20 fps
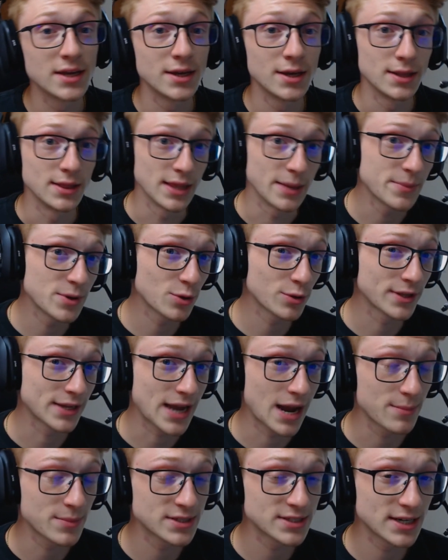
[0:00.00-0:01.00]
Let me know in the
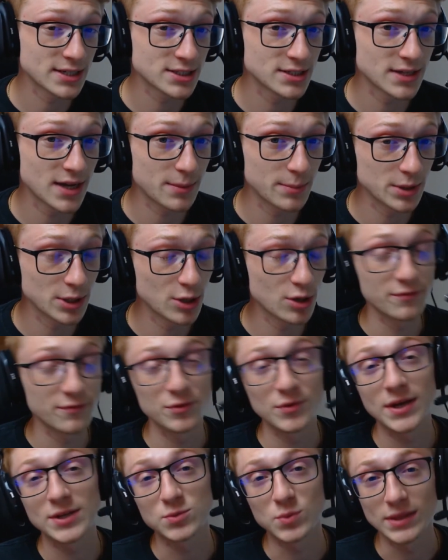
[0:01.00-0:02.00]
comment section down below if you
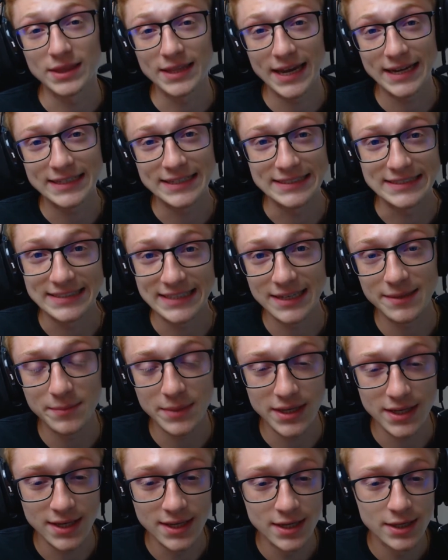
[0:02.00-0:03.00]
guys would like to see
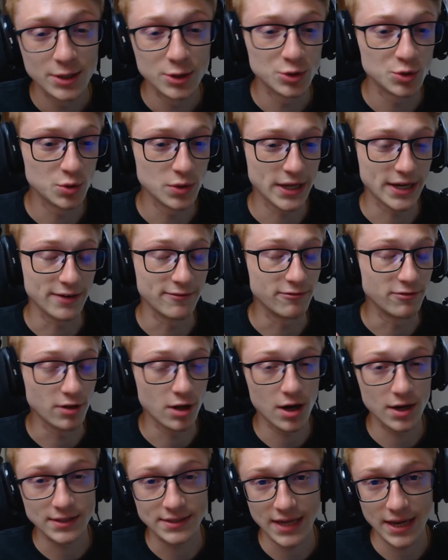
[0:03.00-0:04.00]
me do like a
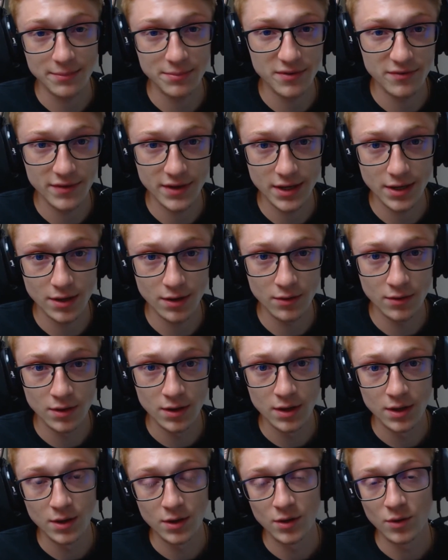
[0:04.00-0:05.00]
vlog type of video
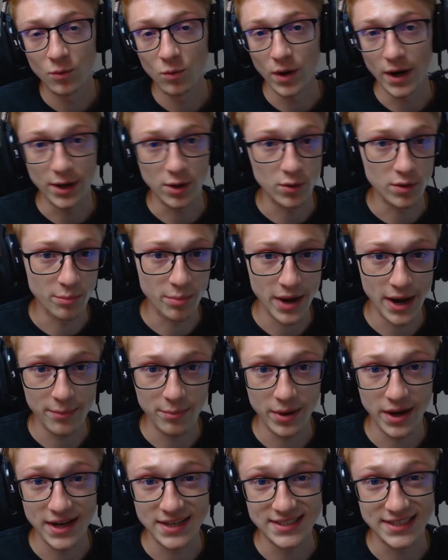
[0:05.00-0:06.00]
where I go to
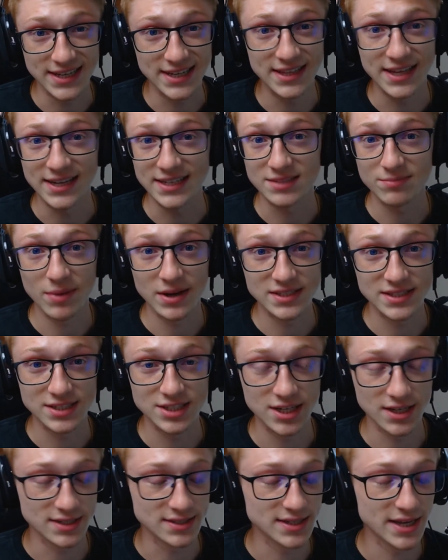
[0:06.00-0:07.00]
Popeyes and get like a spicy
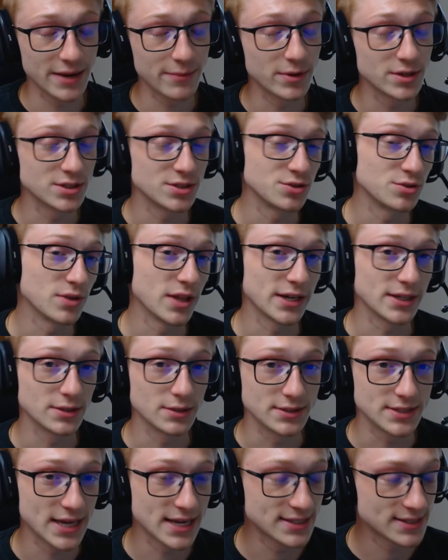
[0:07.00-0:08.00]
chicken sandwich and do like a little
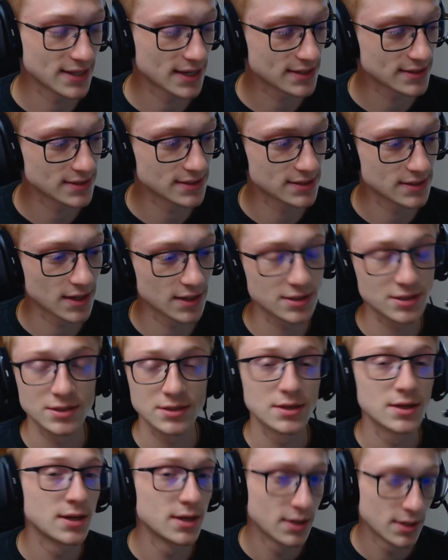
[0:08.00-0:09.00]
taste test and such.
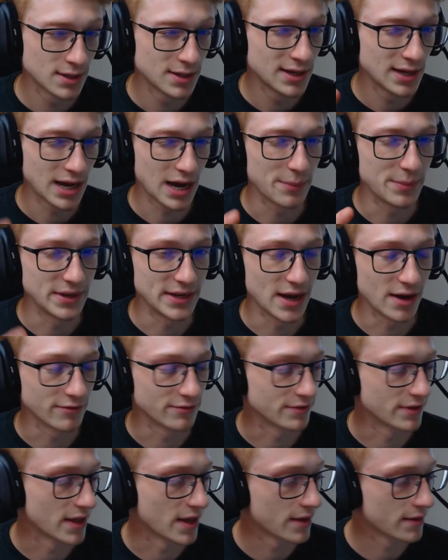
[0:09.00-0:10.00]
I'll be down for that.